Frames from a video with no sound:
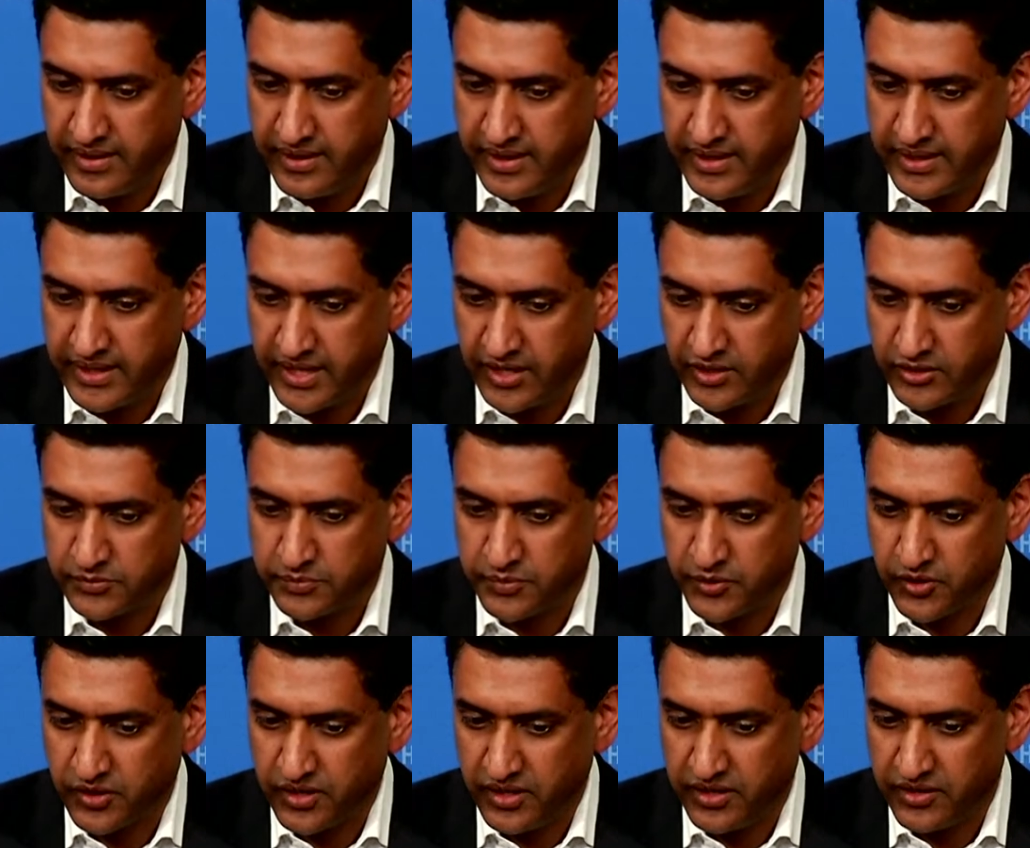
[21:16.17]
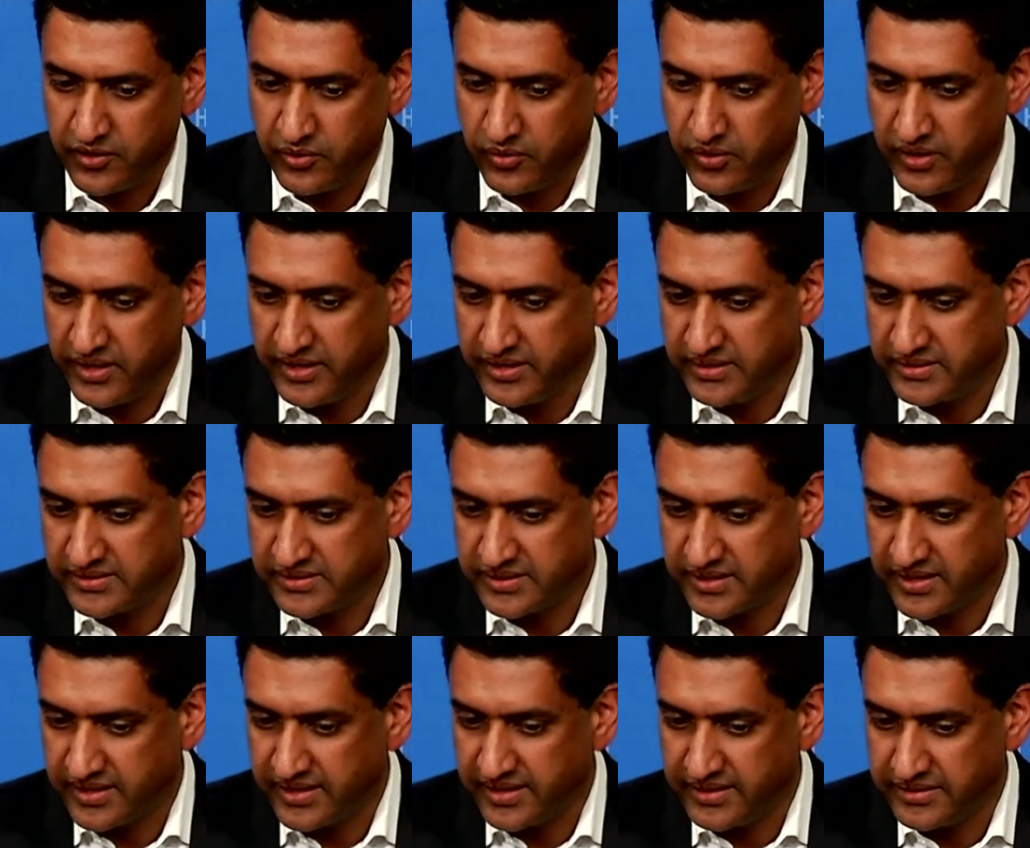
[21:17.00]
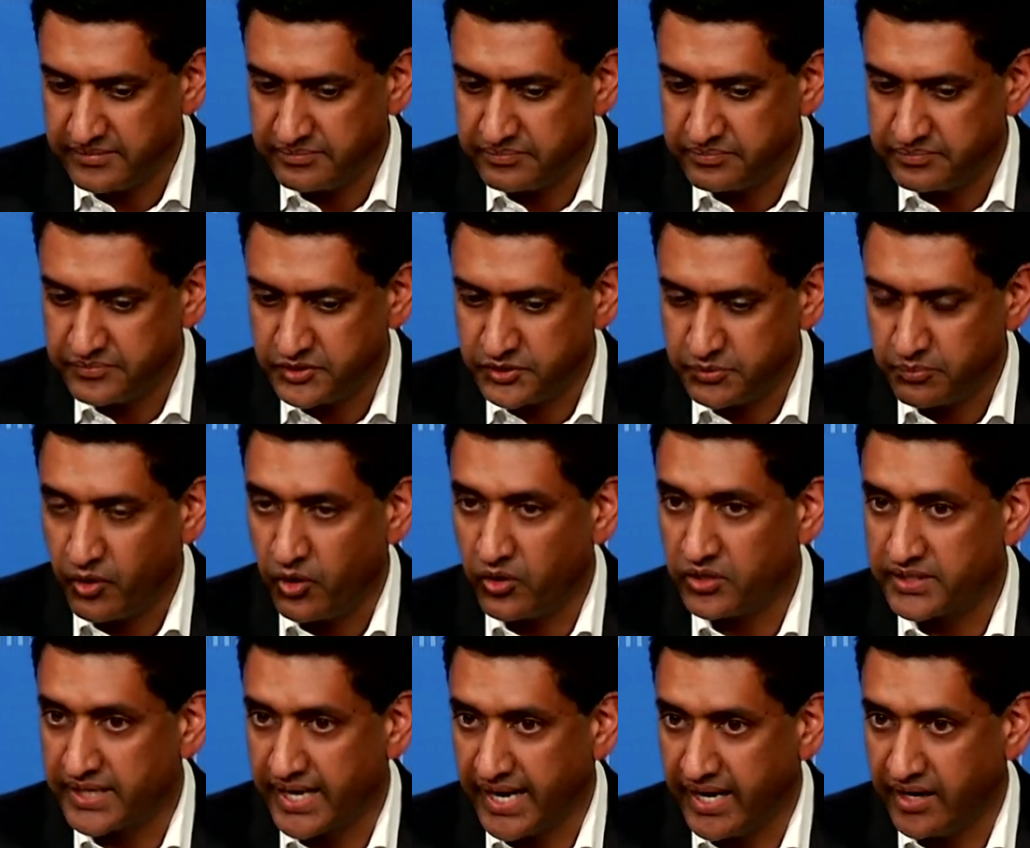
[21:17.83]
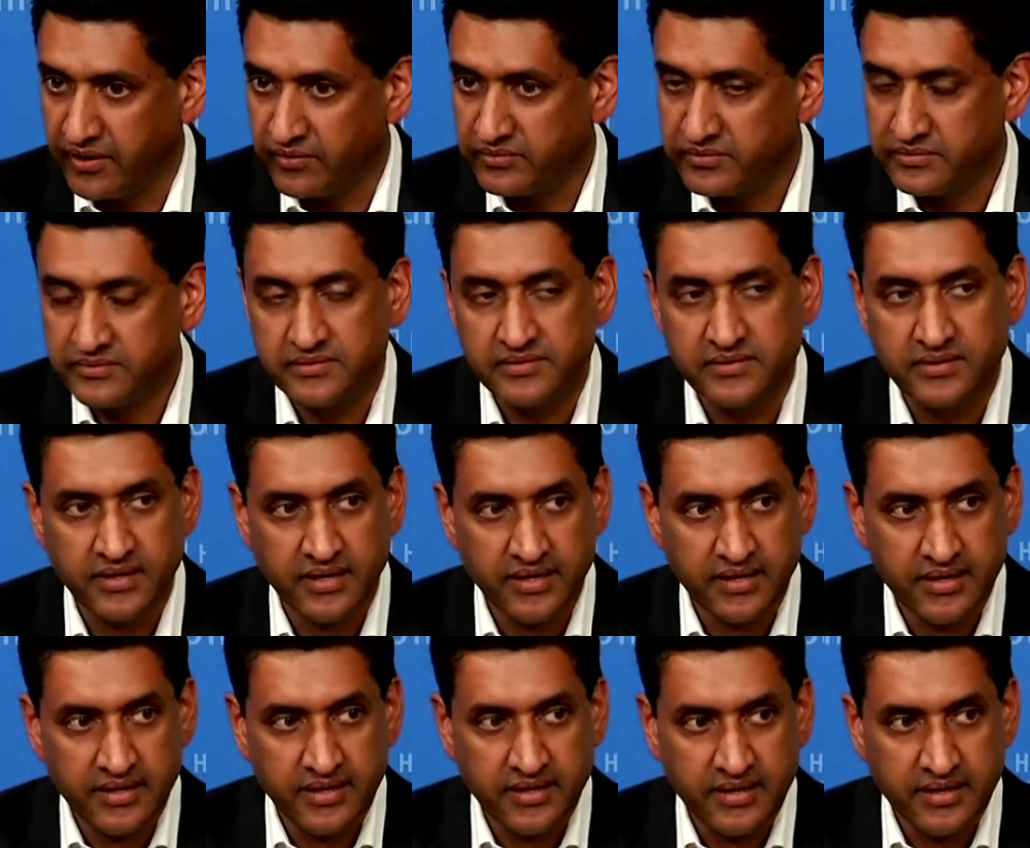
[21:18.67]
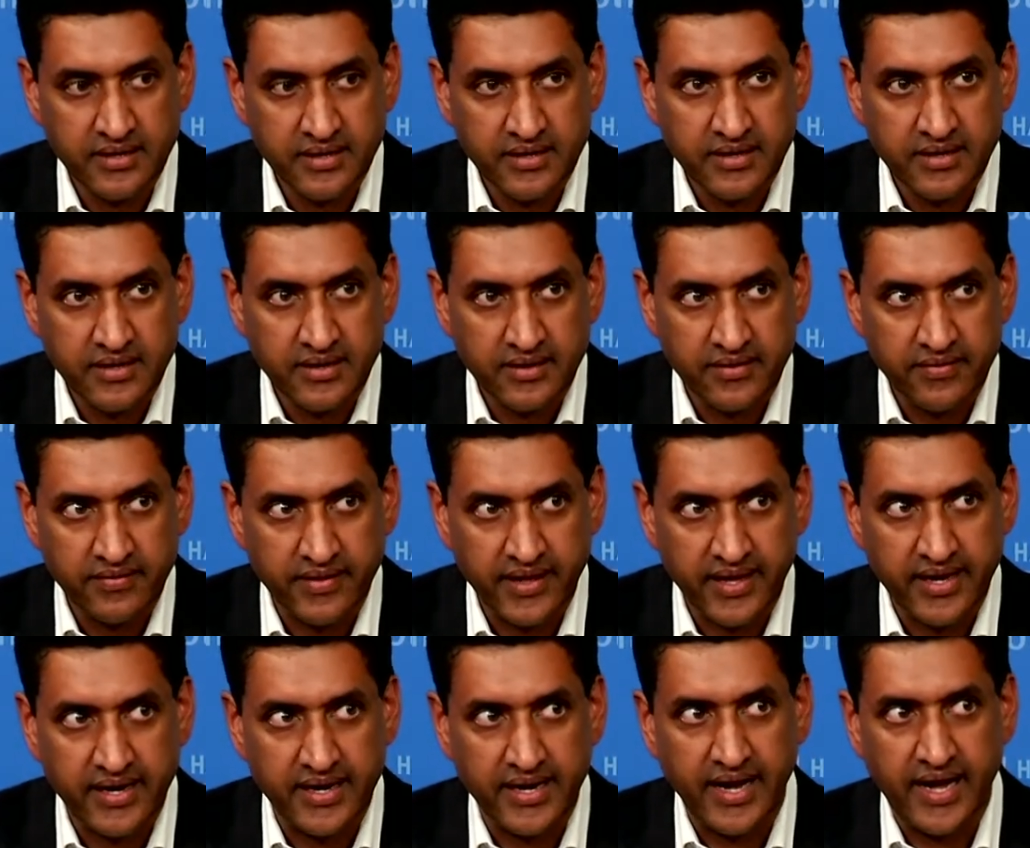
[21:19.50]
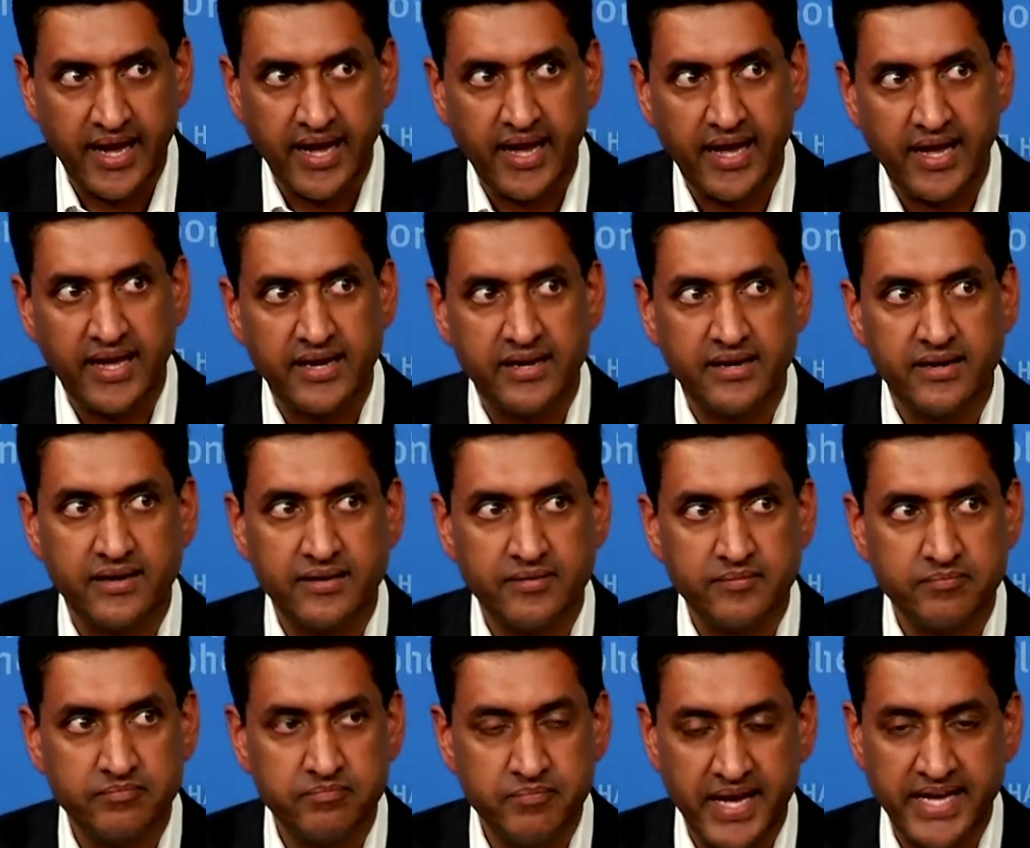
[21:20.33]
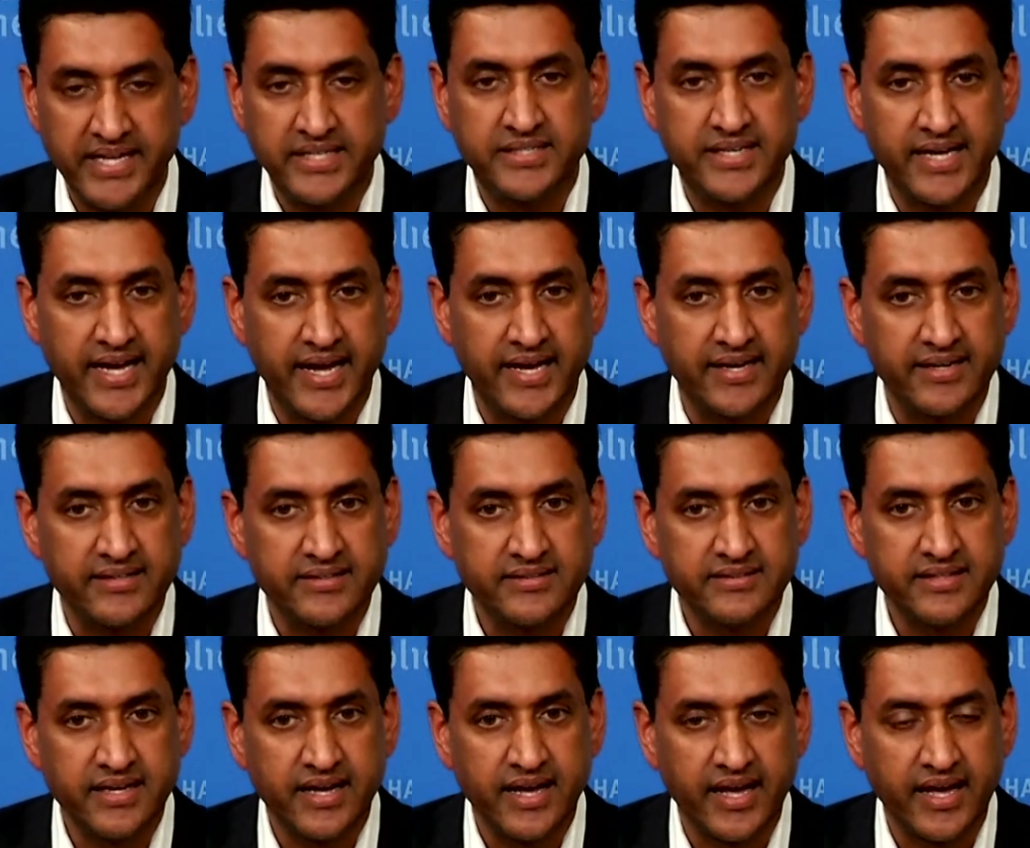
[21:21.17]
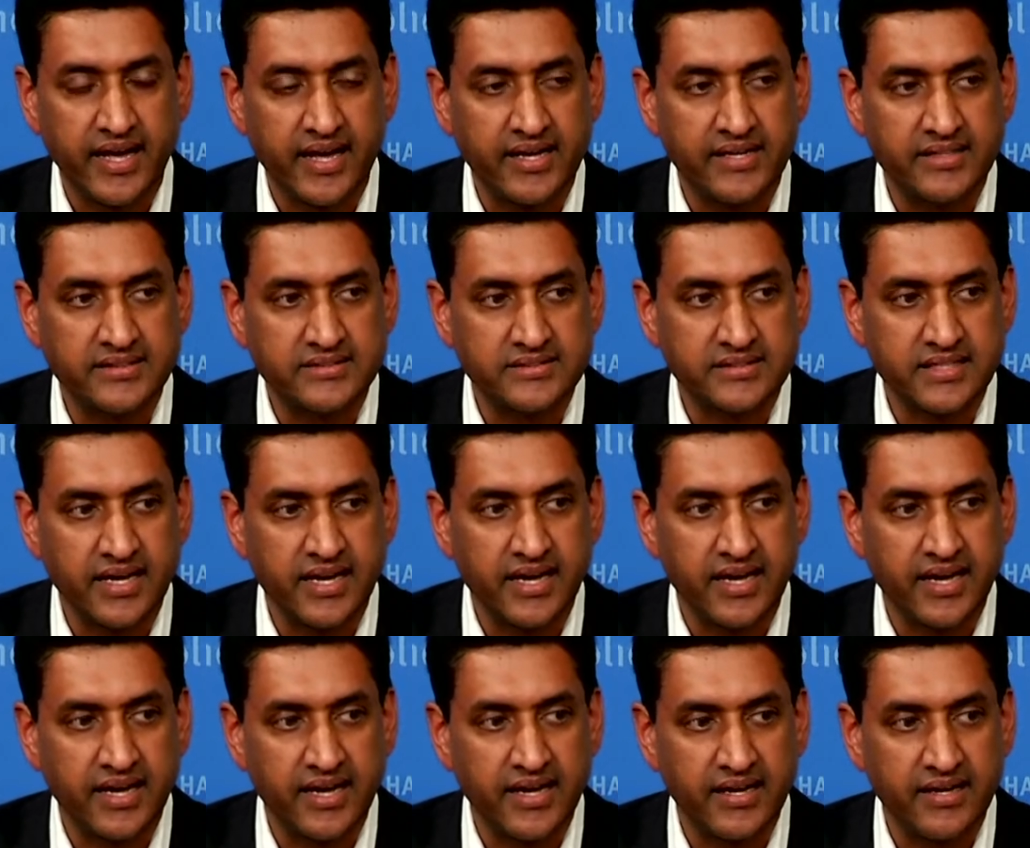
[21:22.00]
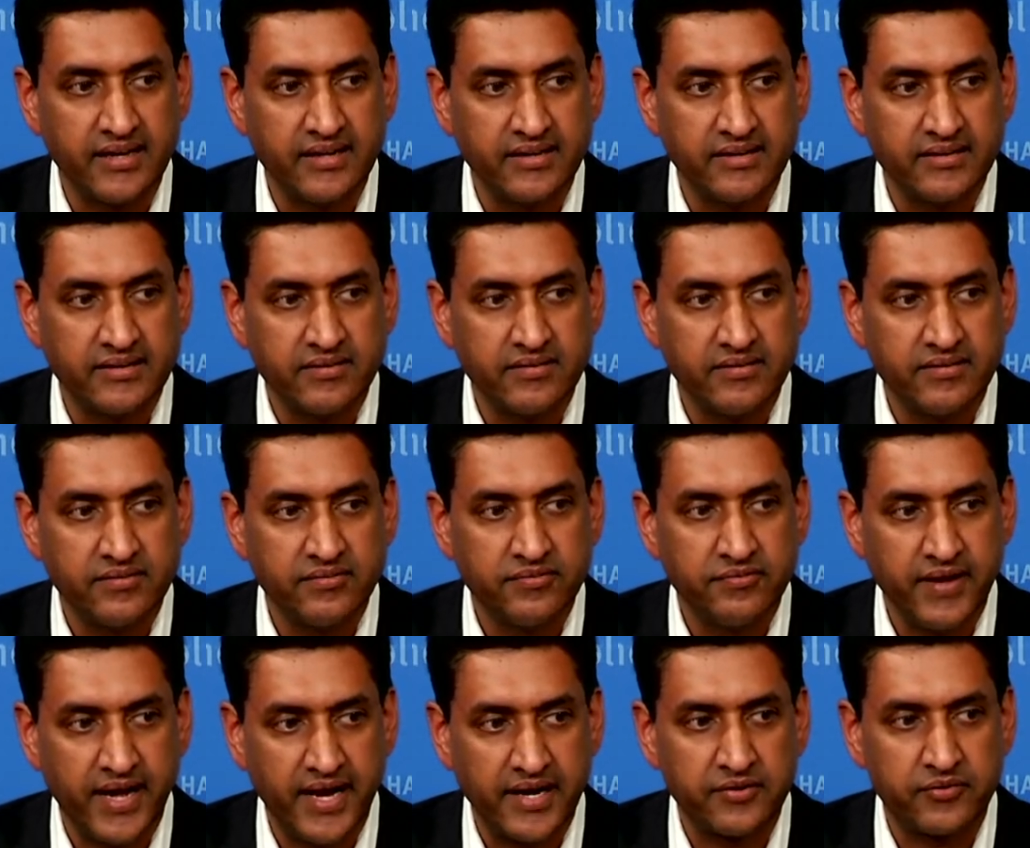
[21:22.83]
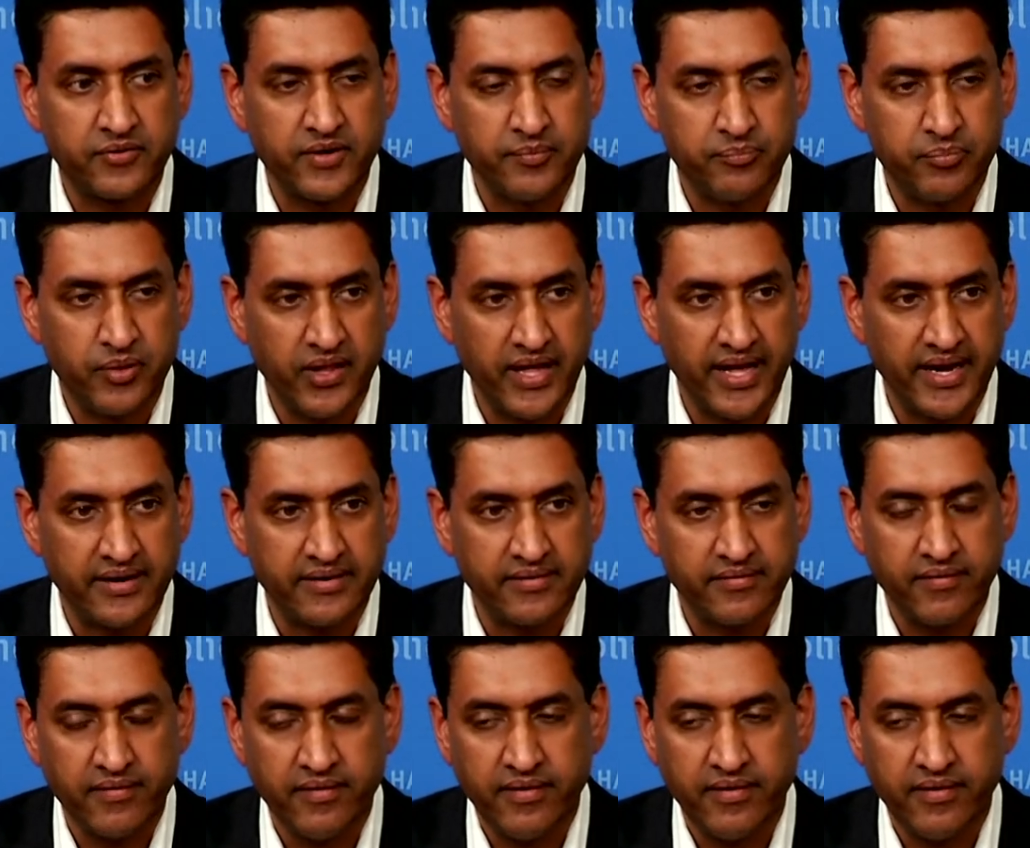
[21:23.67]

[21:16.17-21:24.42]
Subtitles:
And Galesburg, Illinois is a small town that had Maytag as a factory plant.